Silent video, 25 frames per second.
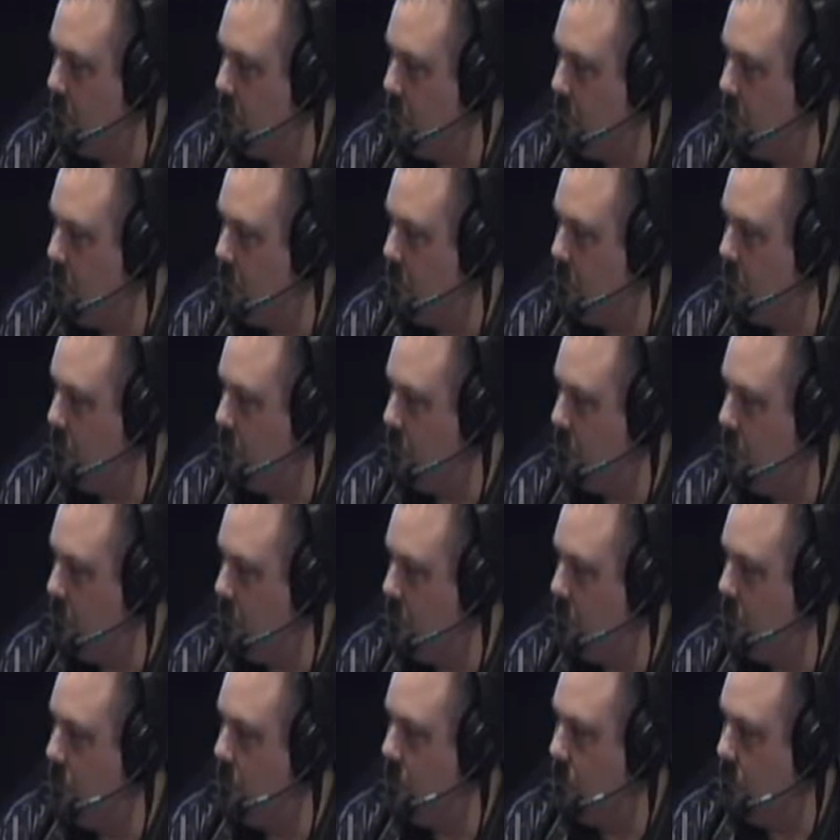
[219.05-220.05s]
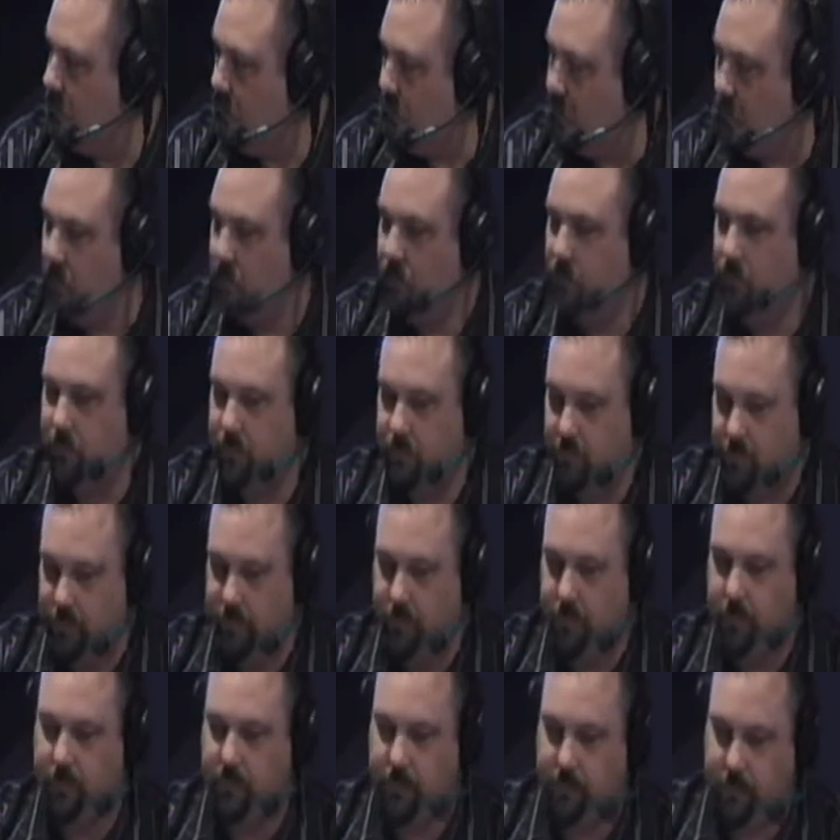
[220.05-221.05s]

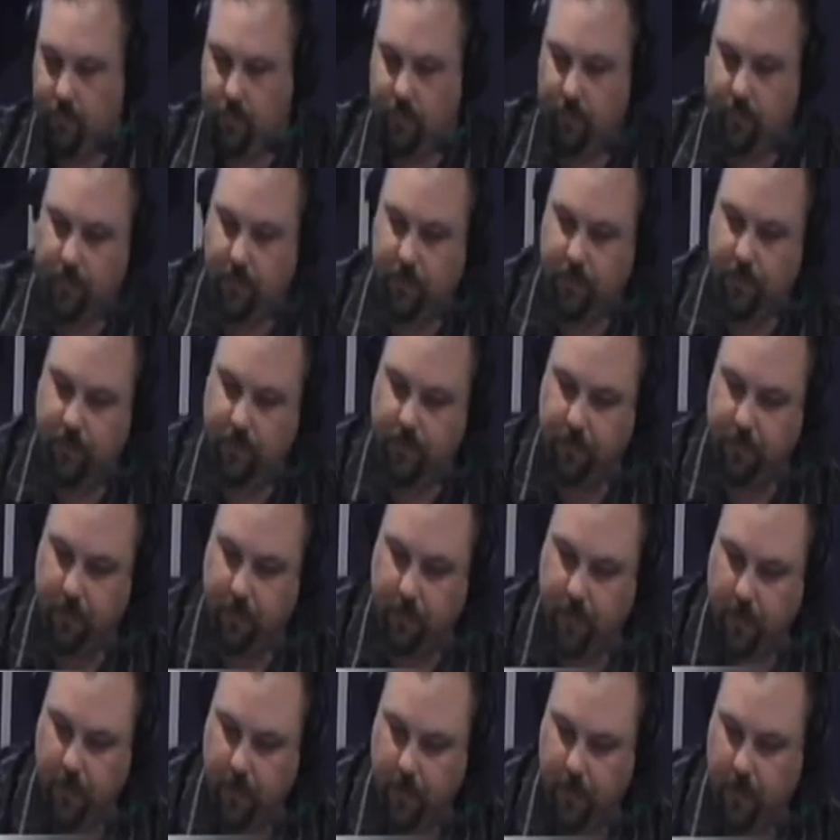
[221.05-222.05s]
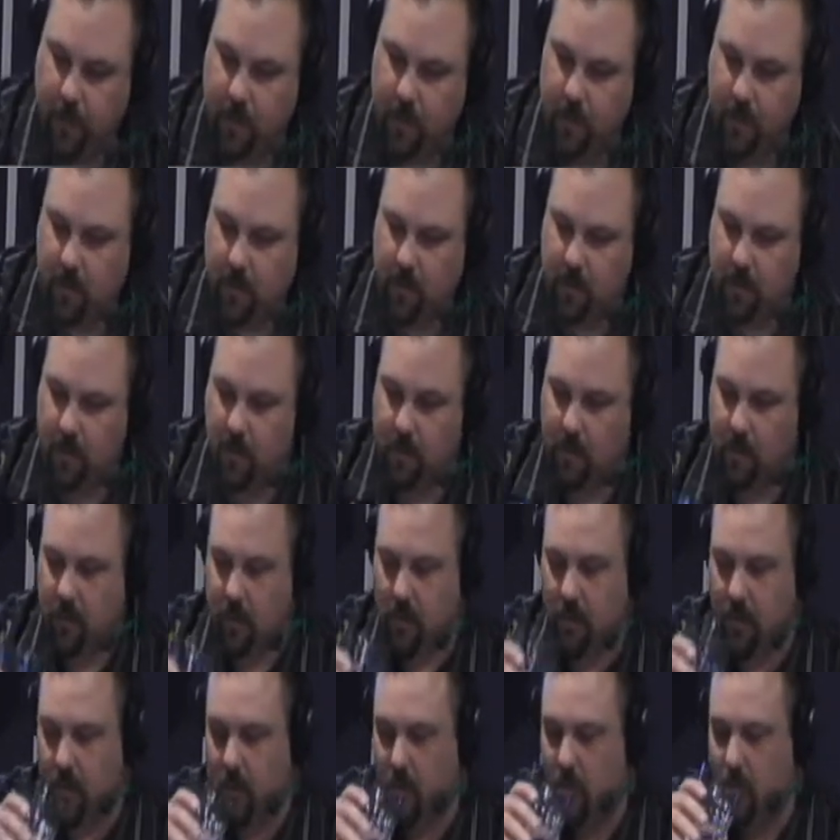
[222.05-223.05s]

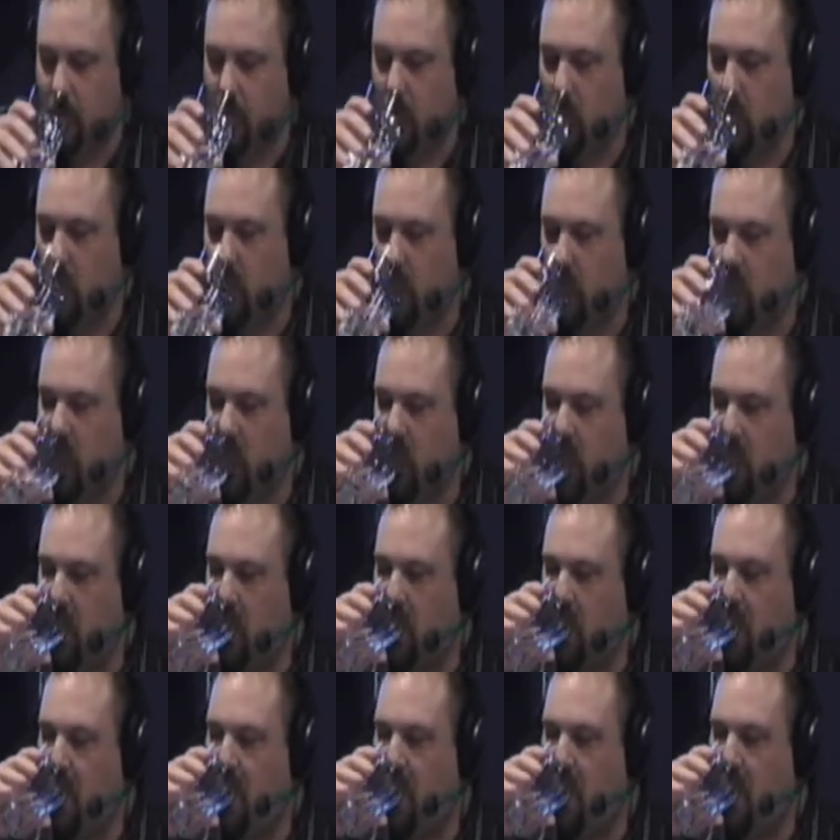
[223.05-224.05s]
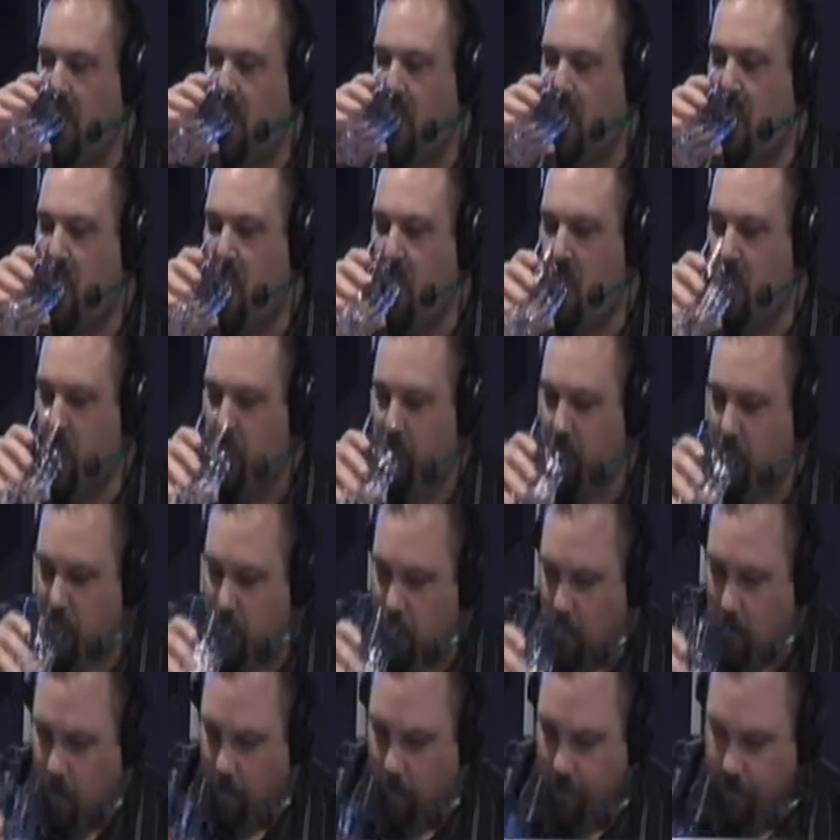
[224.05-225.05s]

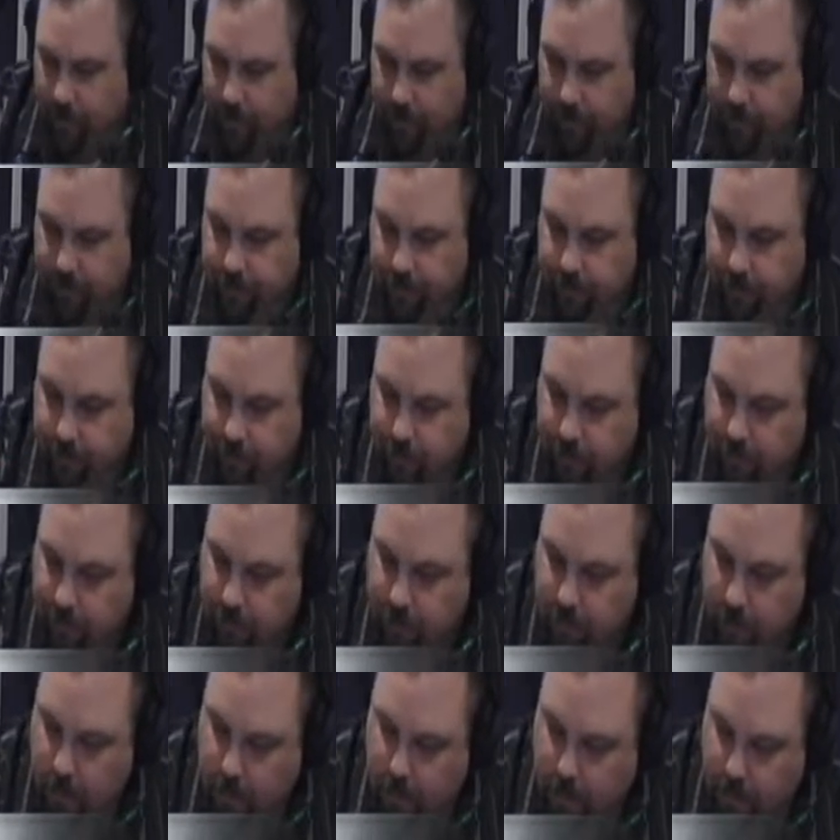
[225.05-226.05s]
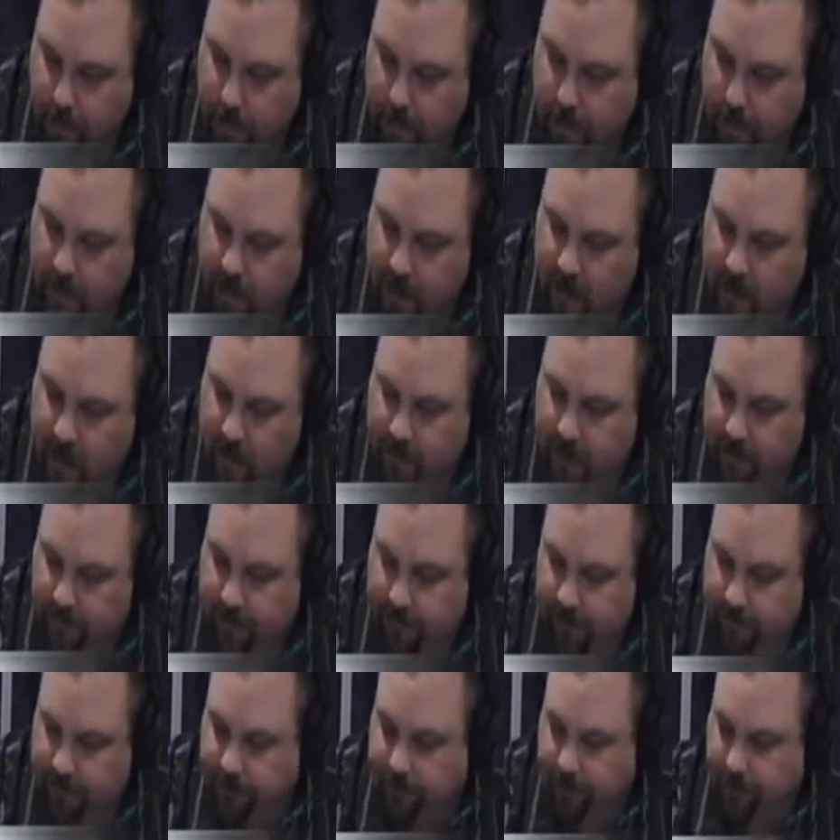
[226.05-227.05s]
(silent)